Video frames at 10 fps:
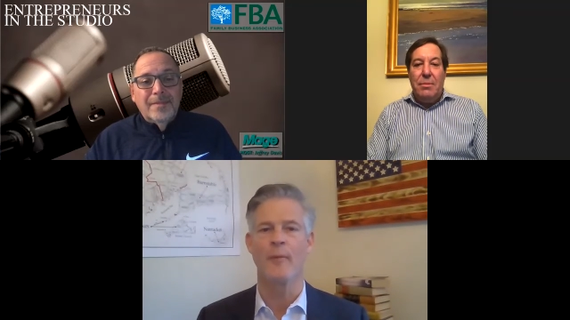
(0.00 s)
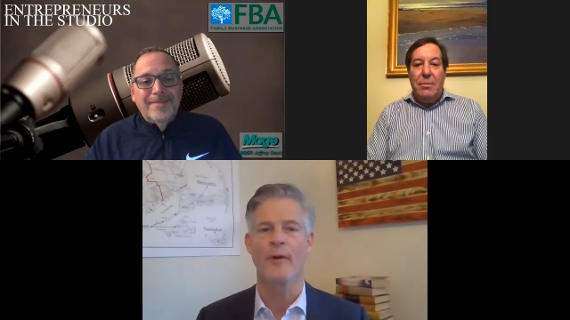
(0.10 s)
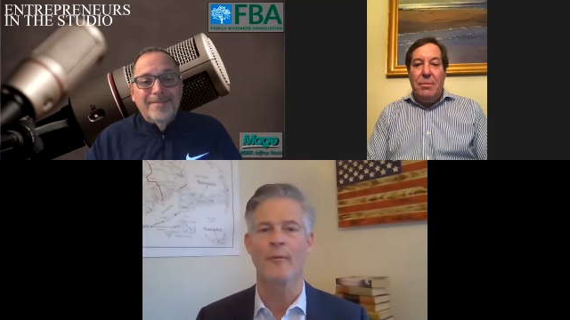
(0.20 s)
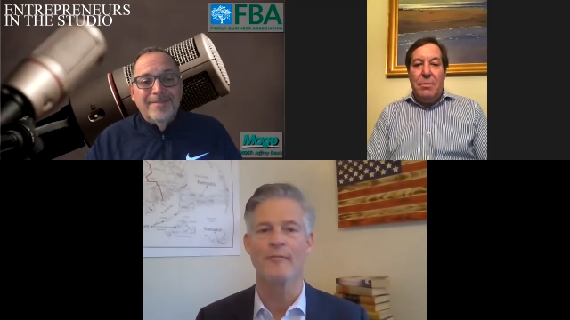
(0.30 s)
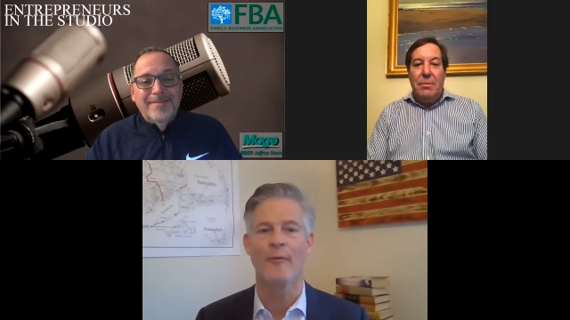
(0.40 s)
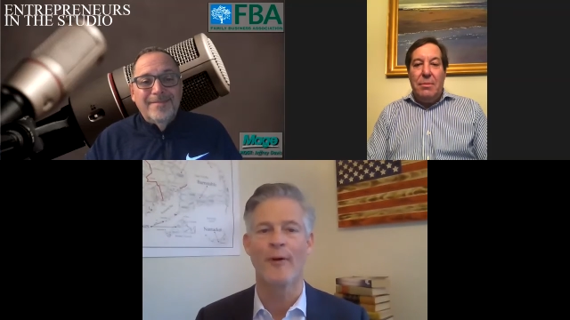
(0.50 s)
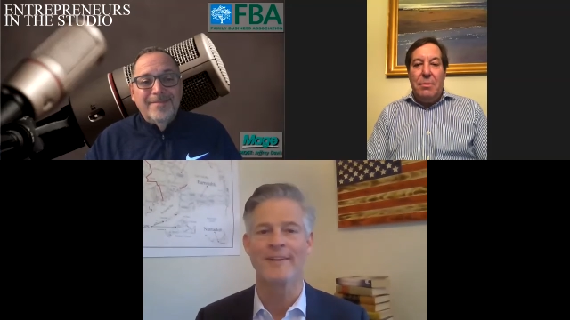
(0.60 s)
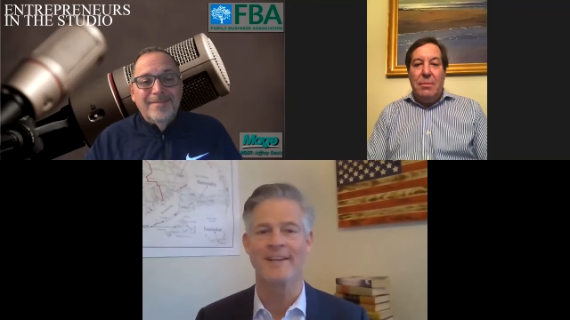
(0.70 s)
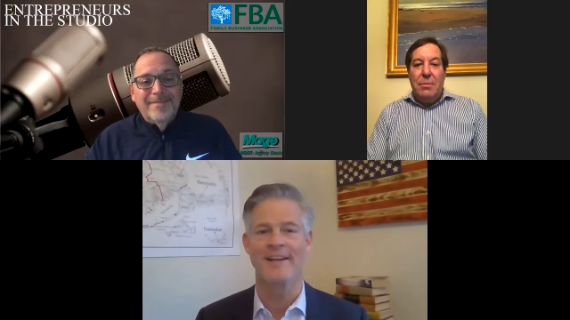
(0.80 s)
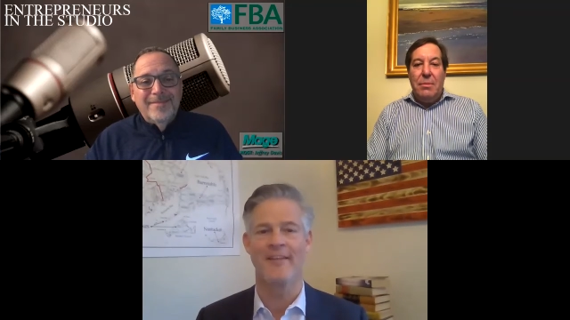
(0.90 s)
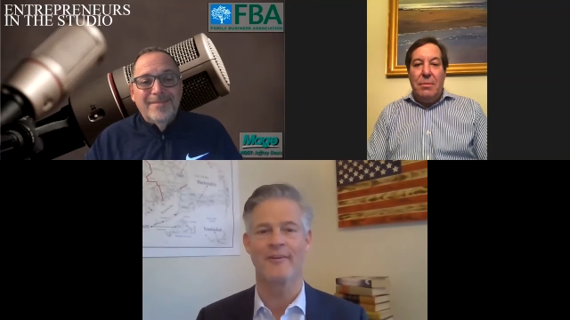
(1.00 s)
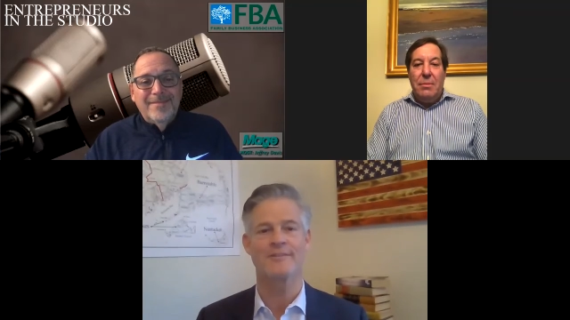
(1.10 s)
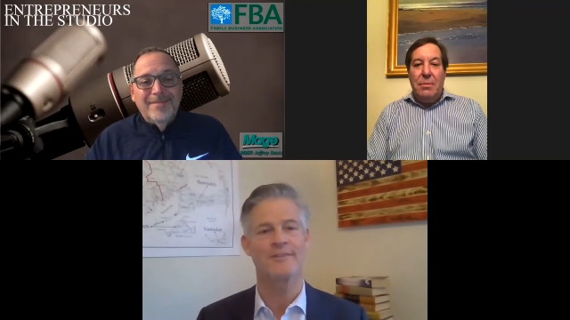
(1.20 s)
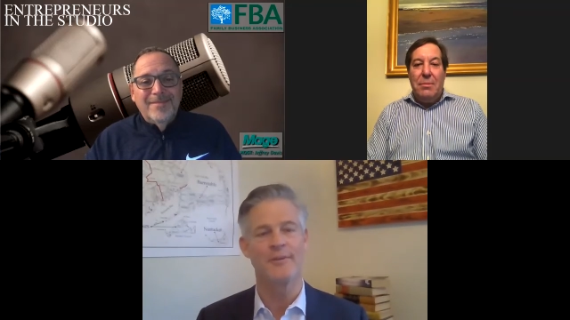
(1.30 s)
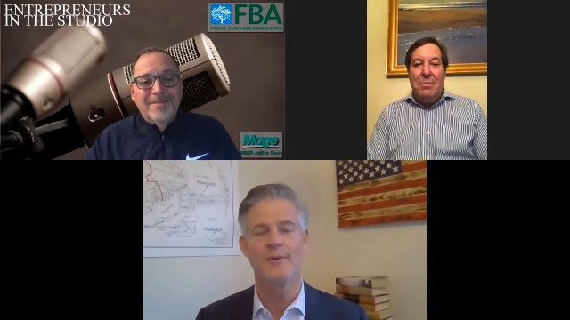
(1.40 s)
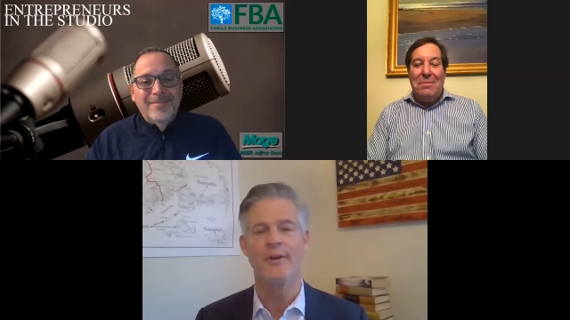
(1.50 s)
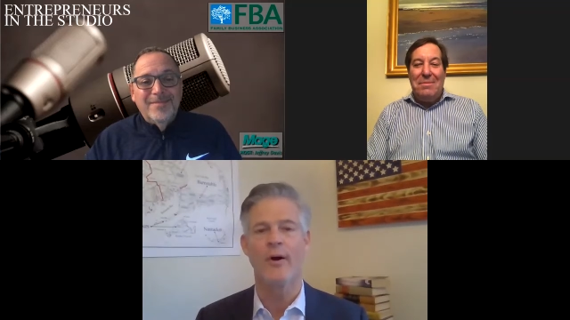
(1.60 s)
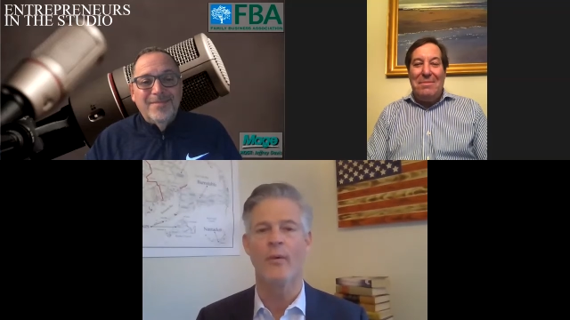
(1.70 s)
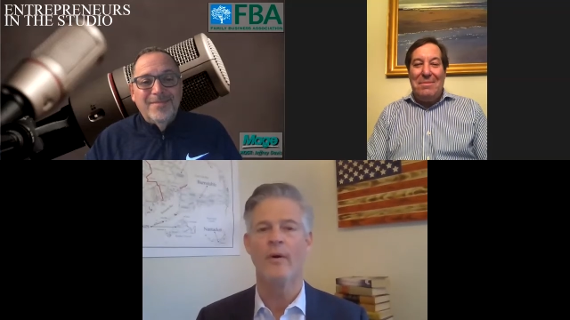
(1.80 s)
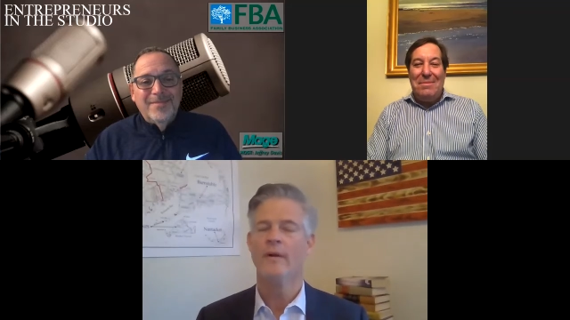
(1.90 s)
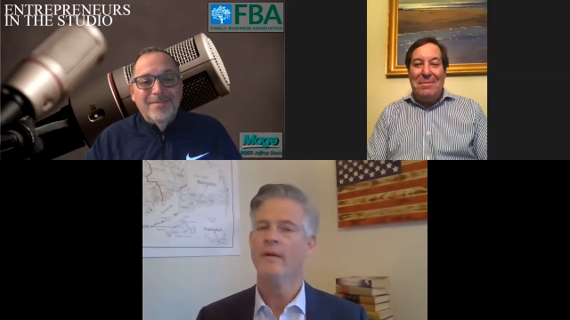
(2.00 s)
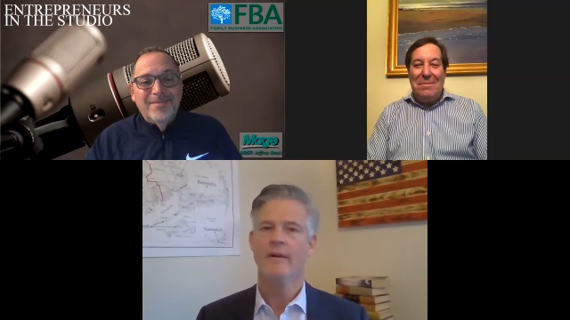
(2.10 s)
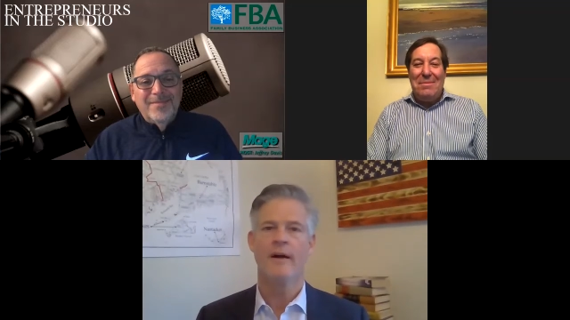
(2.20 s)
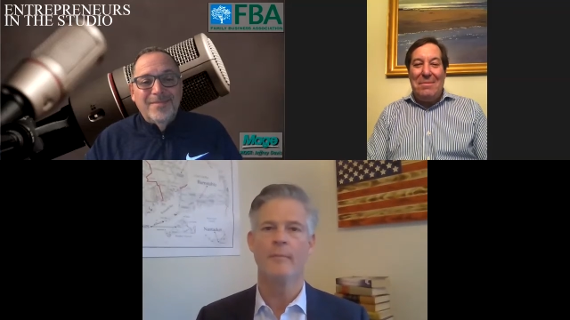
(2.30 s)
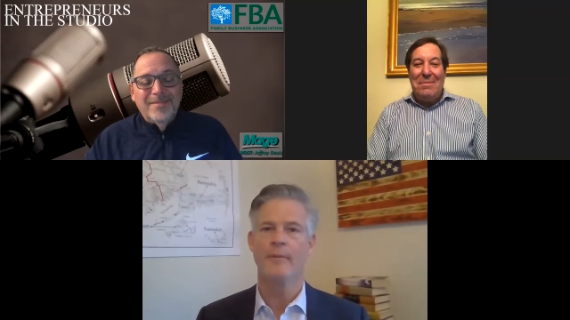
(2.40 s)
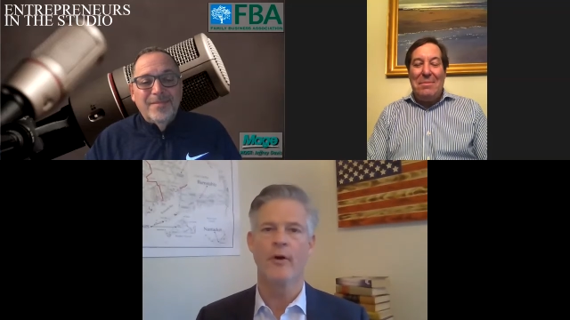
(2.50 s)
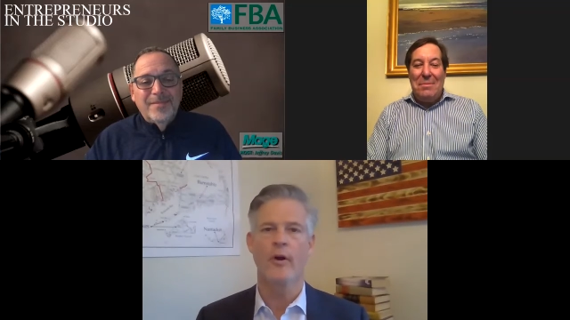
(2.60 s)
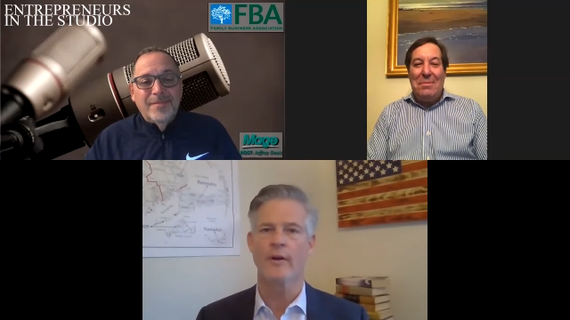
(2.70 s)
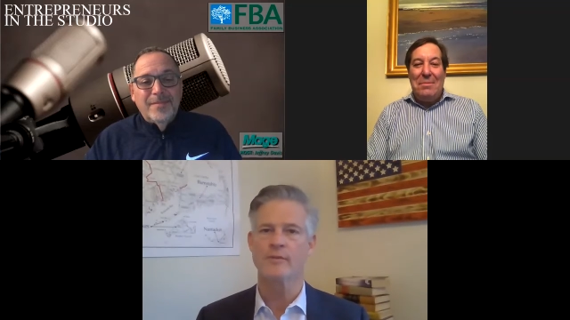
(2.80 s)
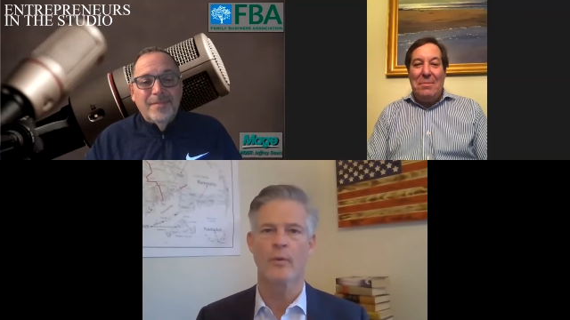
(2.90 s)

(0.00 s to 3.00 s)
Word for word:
Speaker 1: Mark, we've worked together, so you know I'll be the hardest